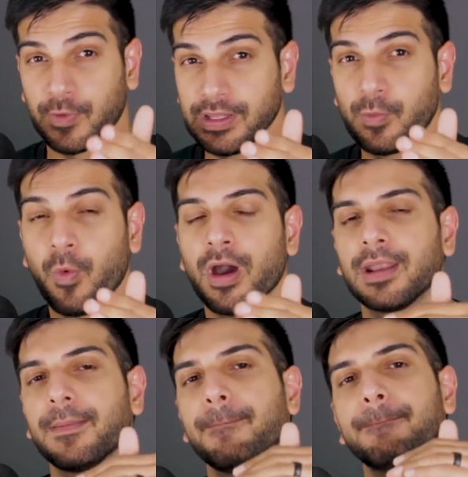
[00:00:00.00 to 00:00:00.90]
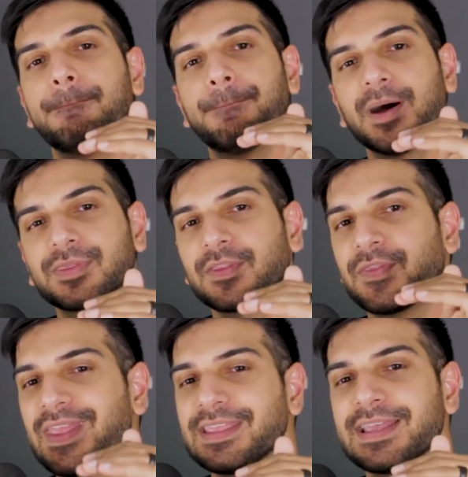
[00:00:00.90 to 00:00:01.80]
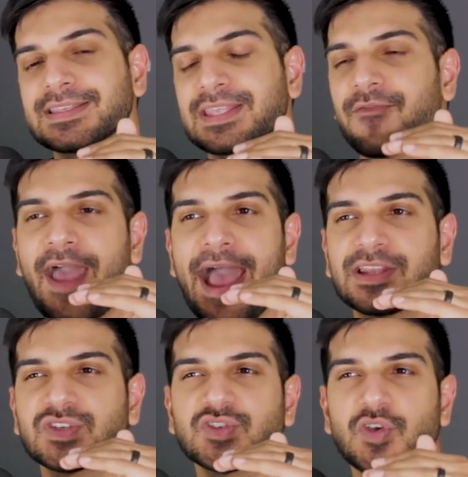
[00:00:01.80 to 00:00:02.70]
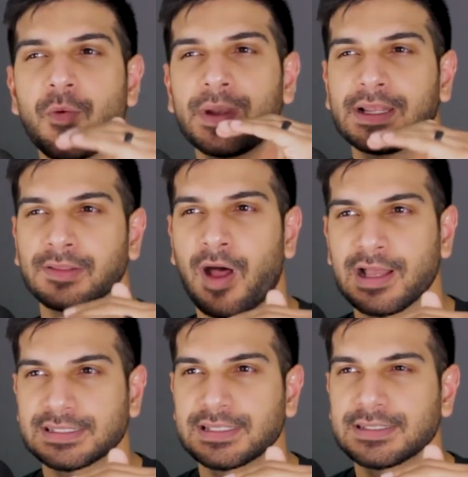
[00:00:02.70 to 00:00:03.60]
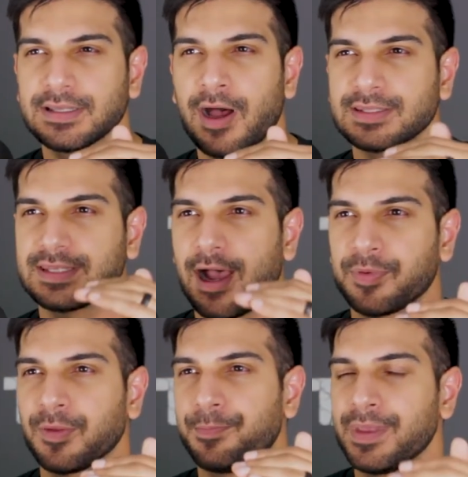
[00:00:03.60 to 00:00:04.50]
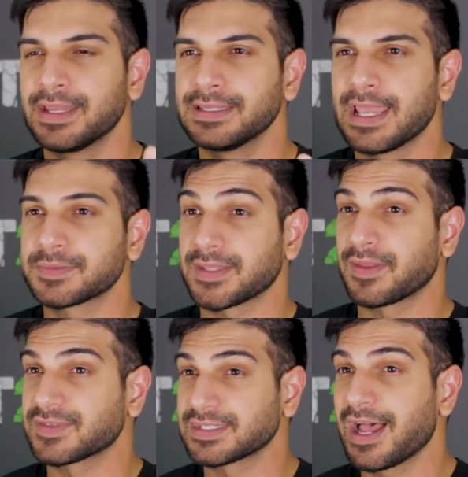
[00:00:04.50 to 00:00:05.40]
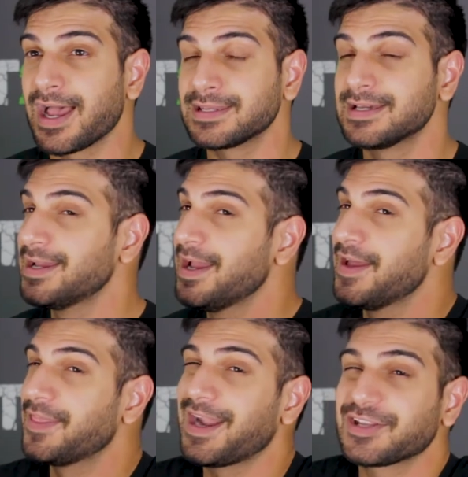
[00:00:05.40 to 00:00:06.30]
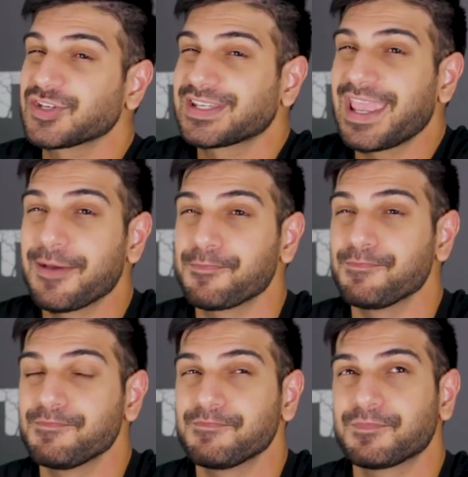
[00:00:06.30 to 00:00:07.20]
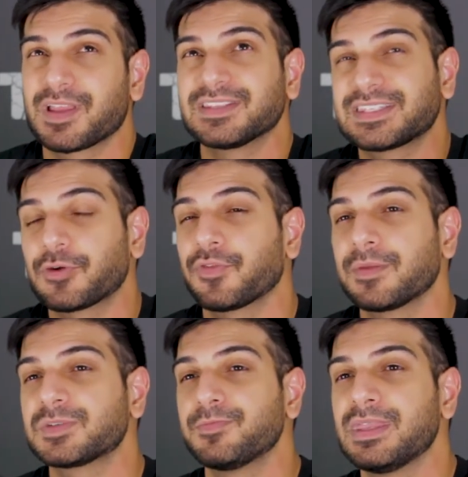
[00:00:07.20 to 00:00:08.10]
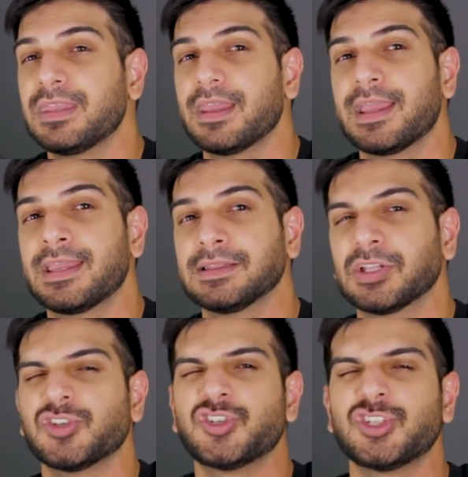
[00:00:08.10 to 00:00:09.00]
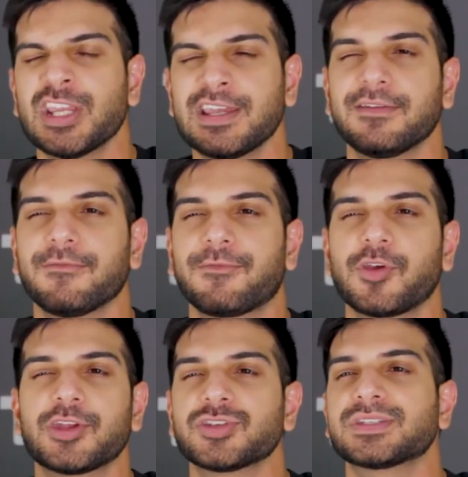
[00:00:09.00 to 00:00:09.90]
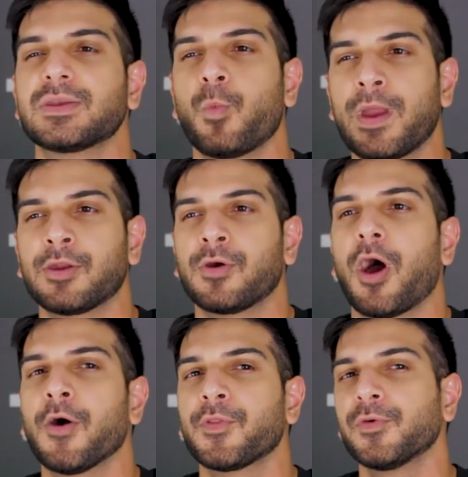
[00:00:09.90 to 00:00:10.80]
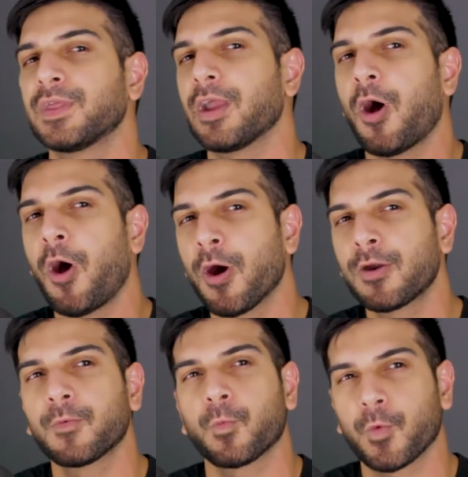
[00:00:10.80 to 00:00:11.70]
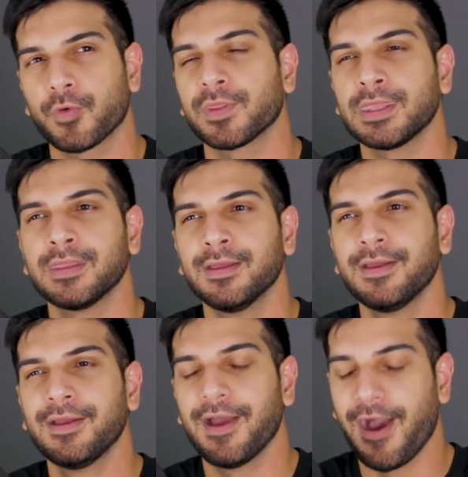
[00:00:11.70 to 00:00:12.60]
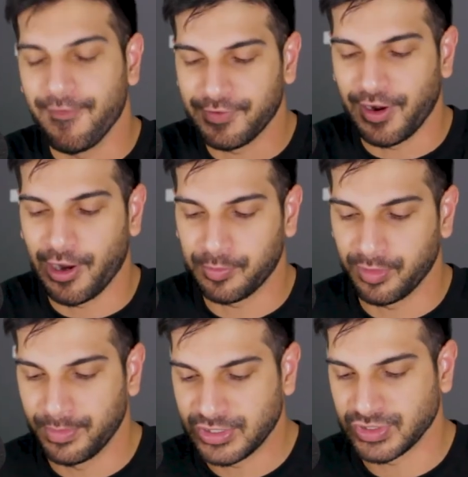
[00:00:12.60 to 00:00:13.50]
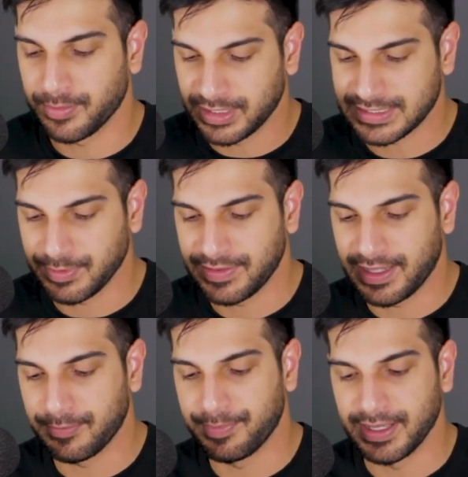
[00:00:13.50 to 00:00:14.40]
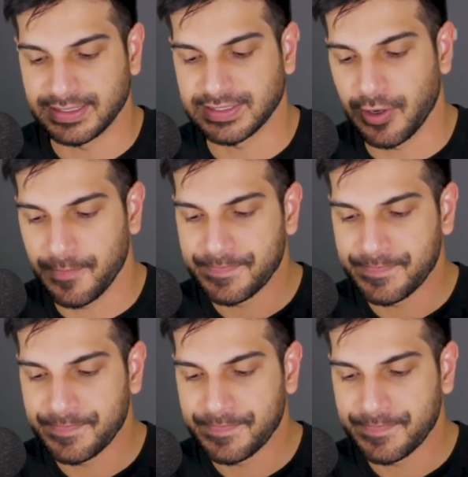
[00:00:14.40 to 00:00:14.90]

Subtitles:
really would. But the thing is, they've had so many losses on top of the big names that they've signed that I just can't consider them to be a legit free agency winner, although they are worthy of an honorable mention. I'm going to explain that in a bit. So